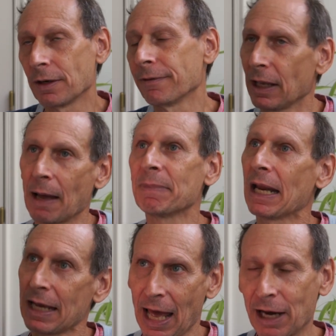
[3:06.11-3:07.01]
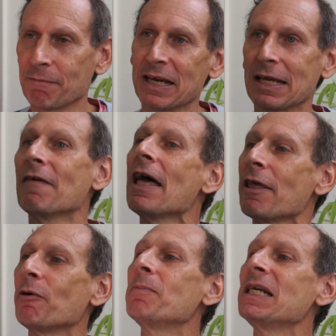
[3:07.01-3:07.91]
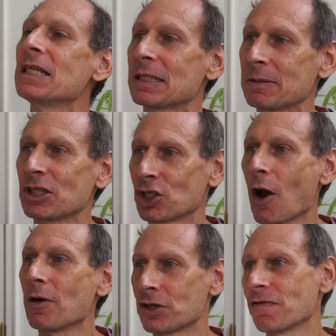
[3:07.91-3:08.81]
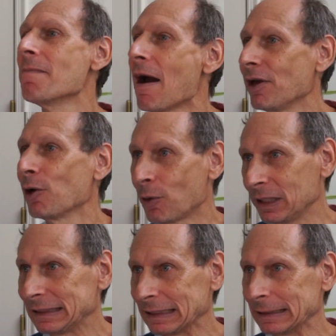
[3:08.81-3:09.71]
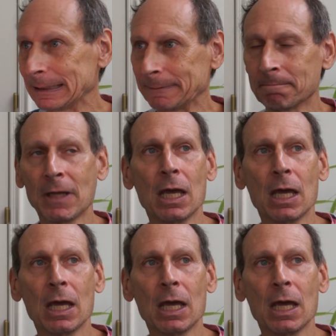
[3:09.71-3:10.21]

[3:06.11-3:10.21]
Oh, well, I'm getting ahead of myself. They would be discouraged from marrying Christians.